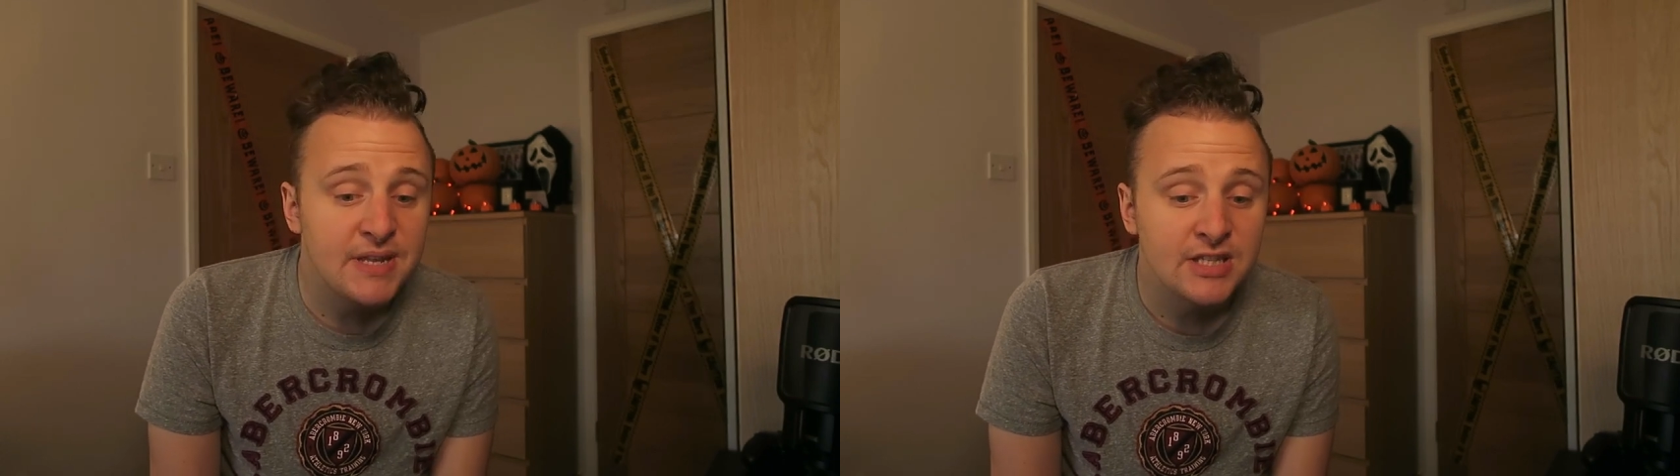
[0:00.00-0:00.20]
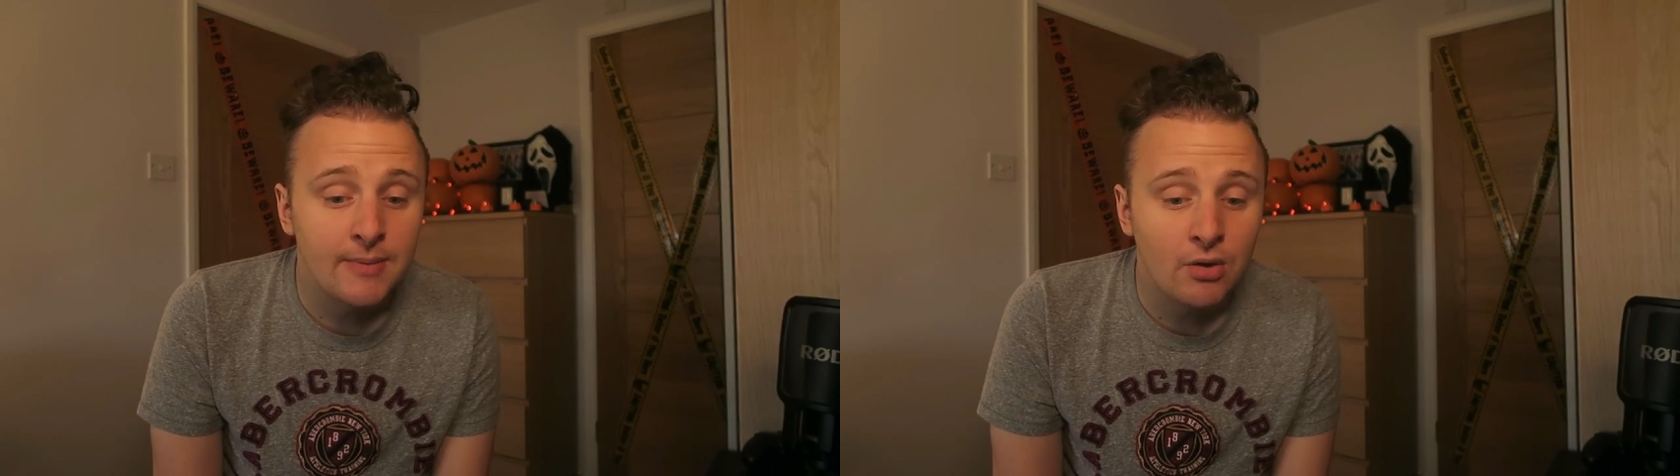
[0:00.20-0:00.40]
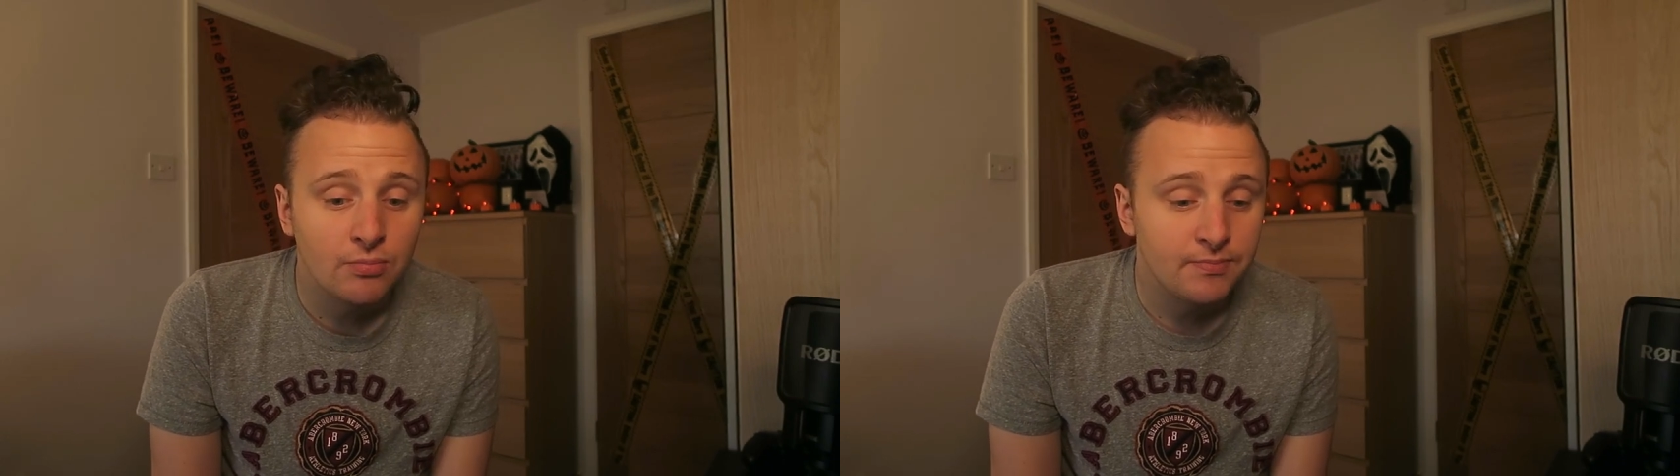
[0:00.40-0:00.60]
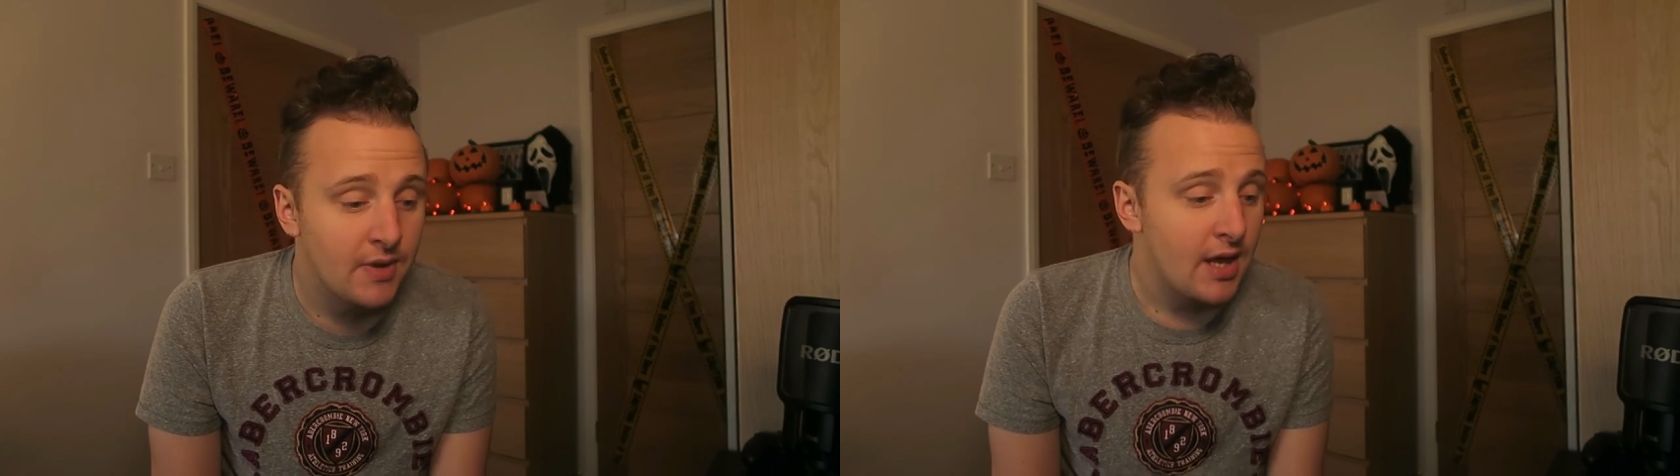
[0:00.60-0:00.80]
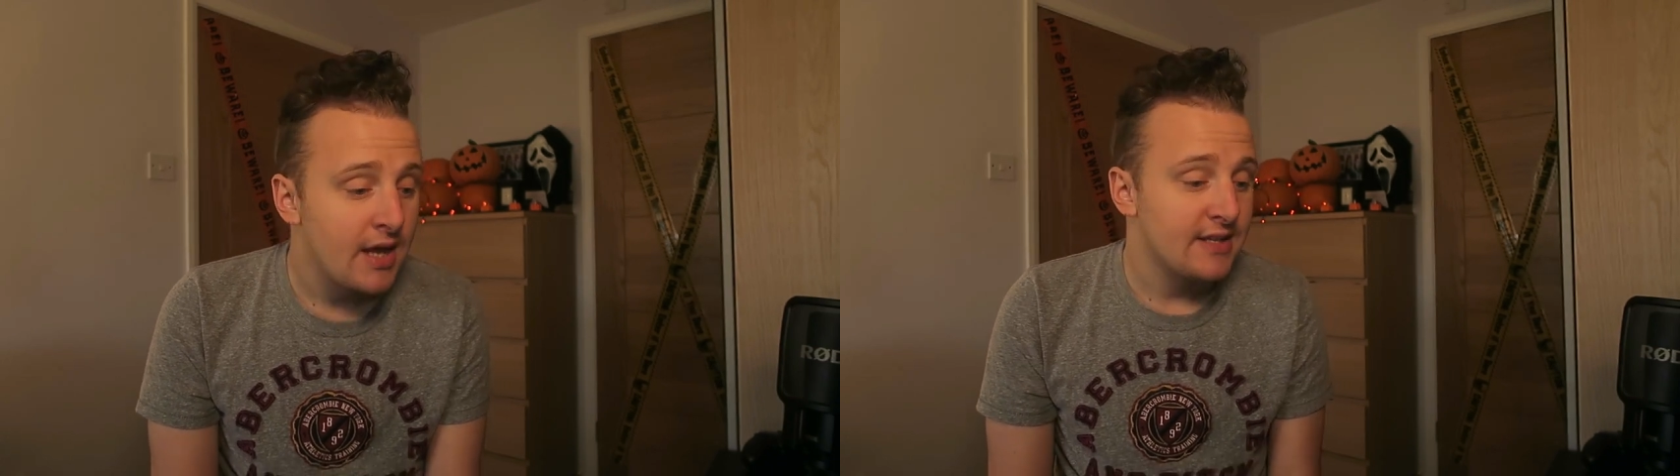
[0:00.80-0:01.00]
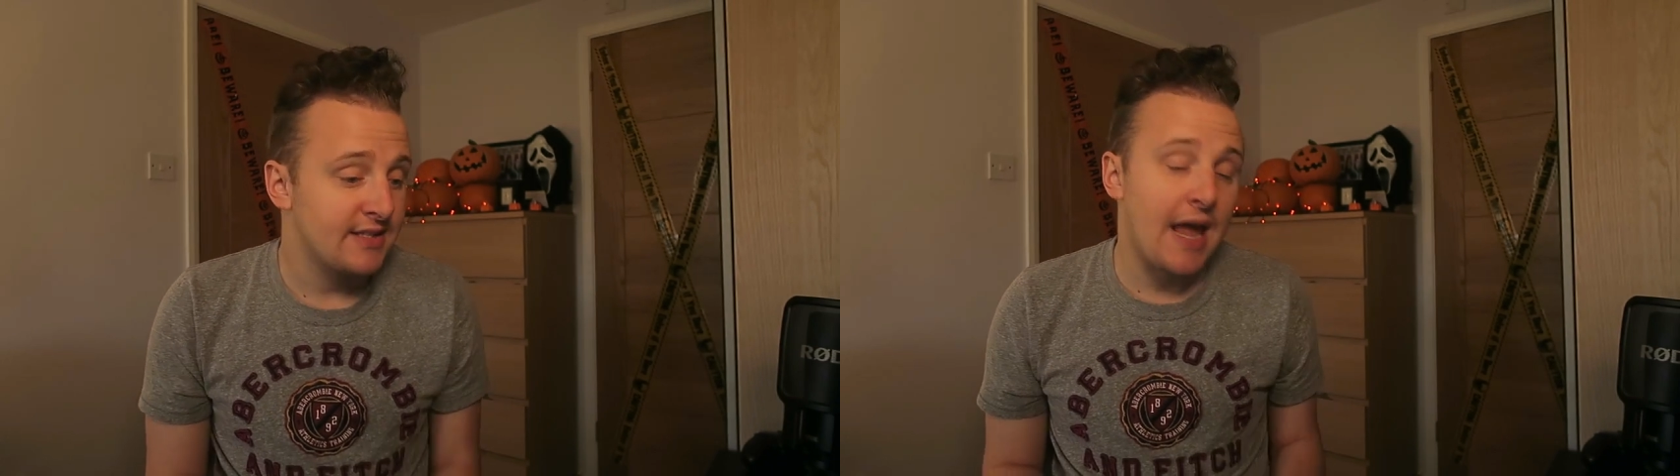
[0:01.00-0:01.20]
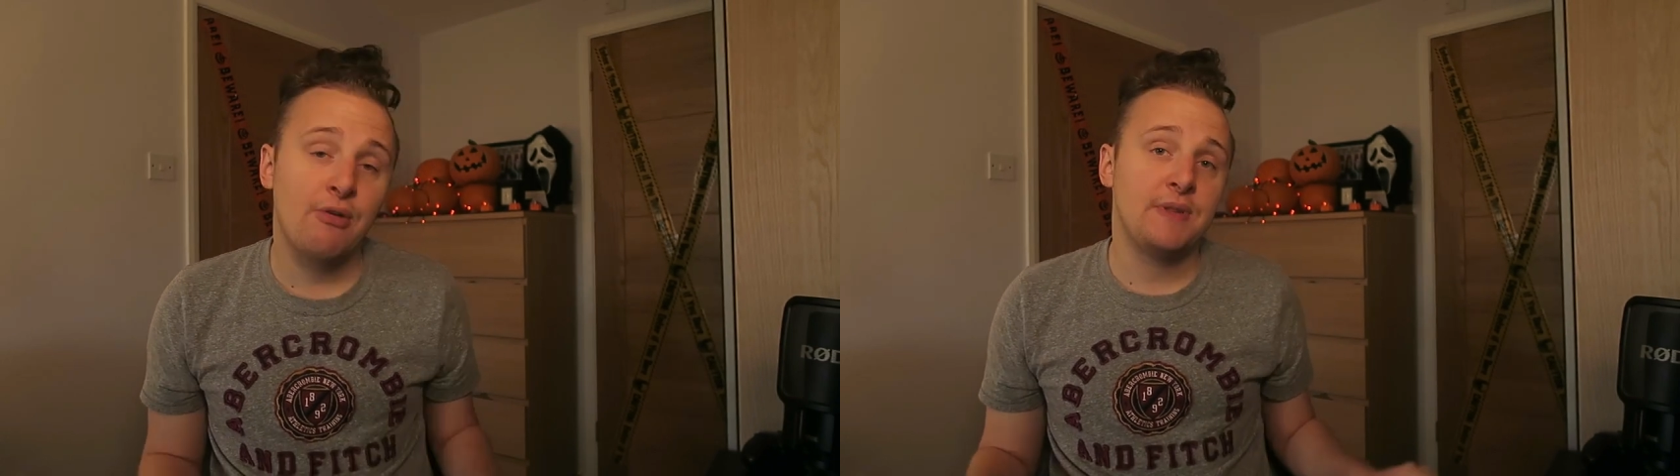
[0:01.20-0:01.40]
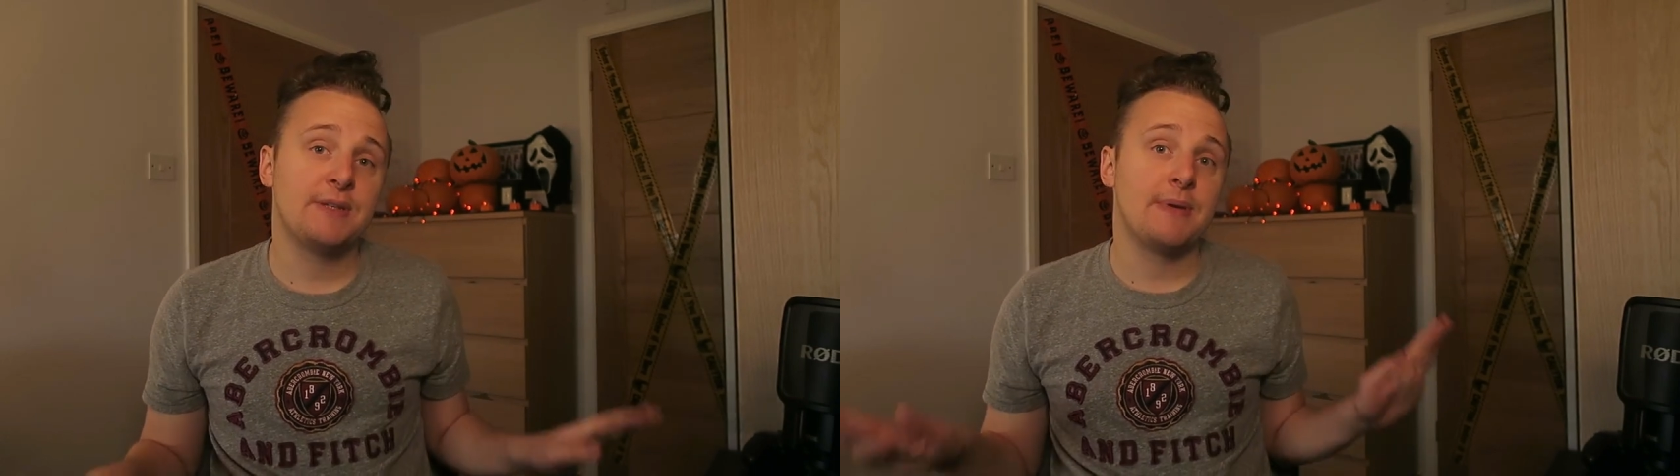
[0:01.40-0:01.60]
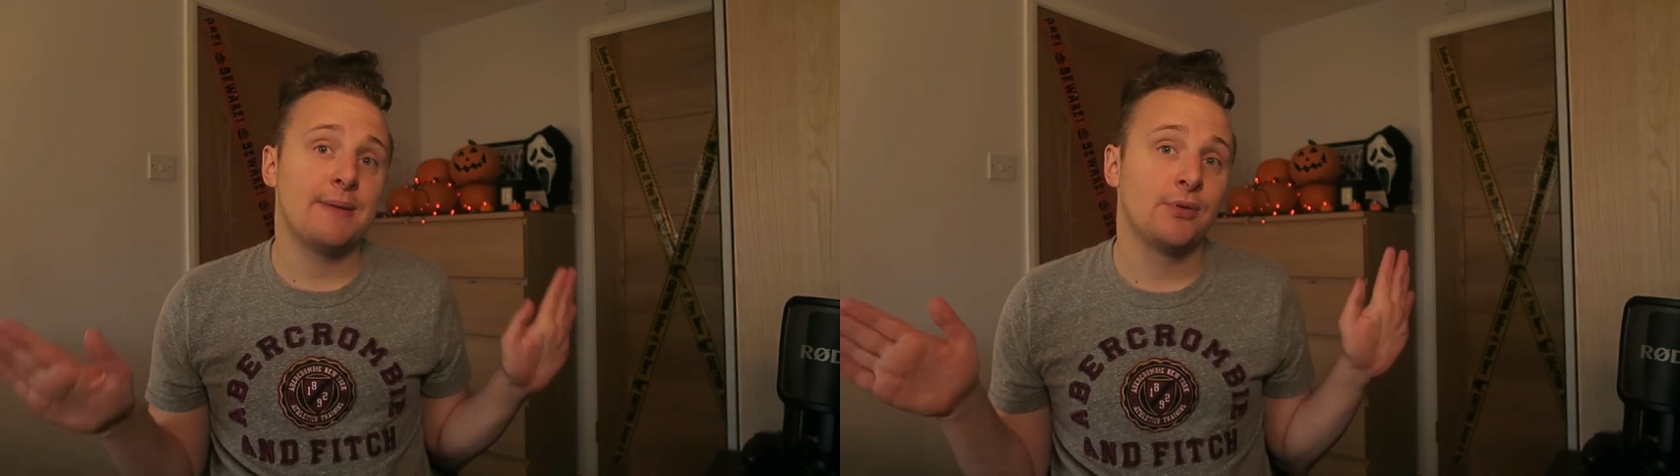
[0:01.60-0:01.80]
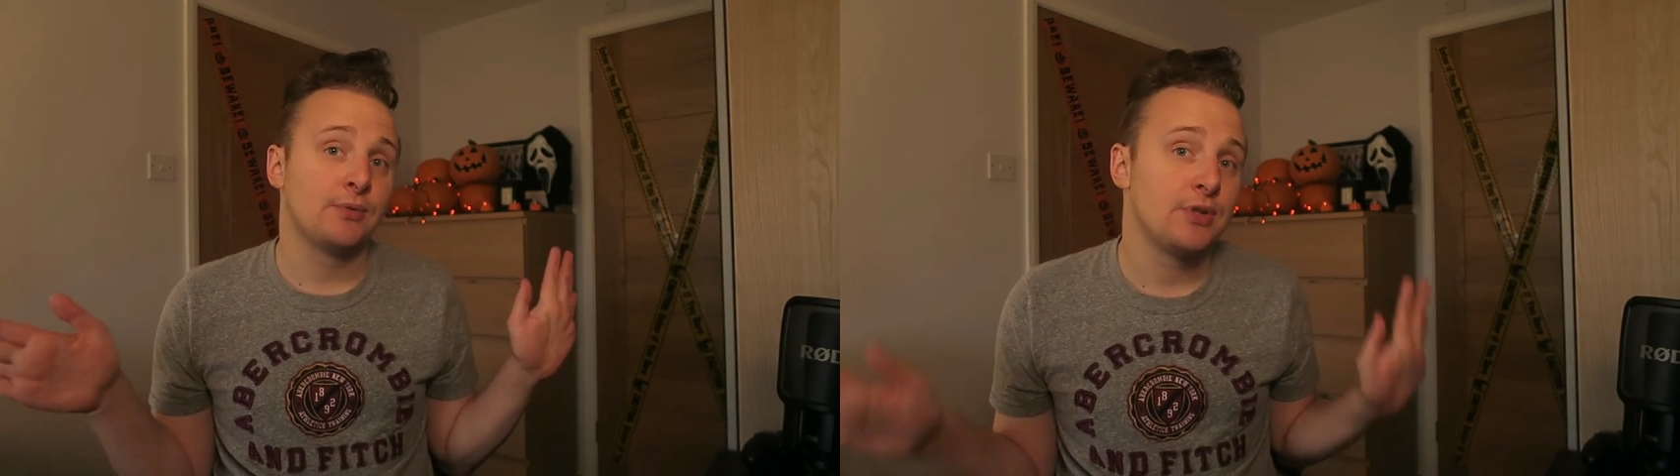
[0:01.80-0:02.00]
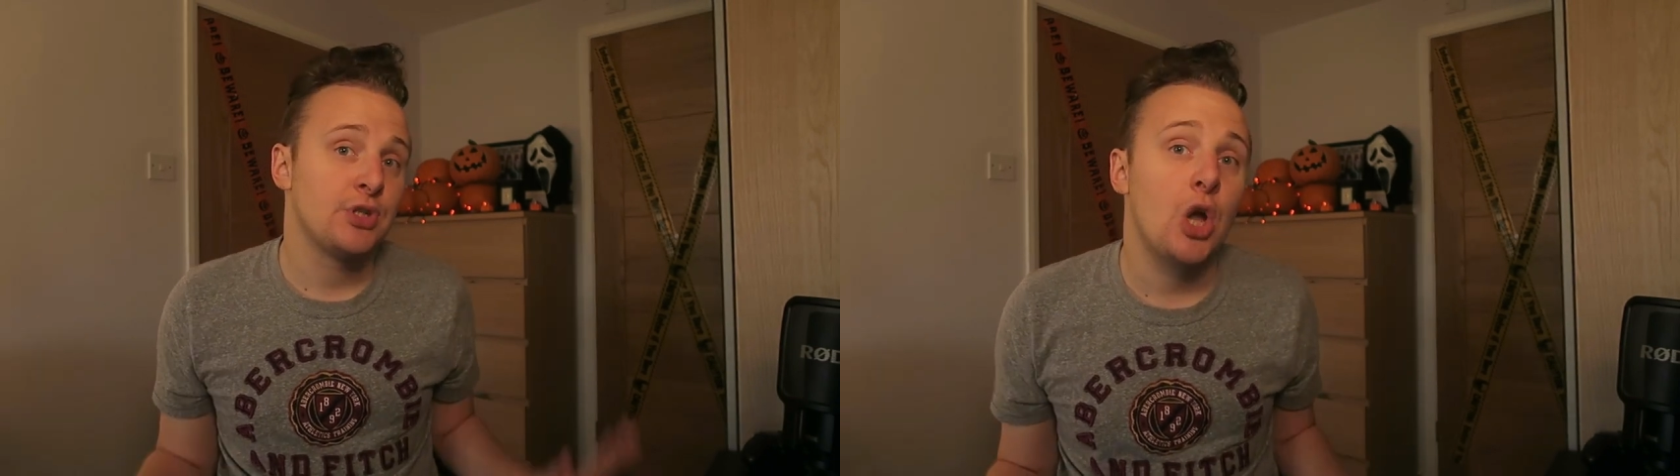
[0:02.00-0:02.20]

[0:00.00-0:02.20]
pissing about scaring these people?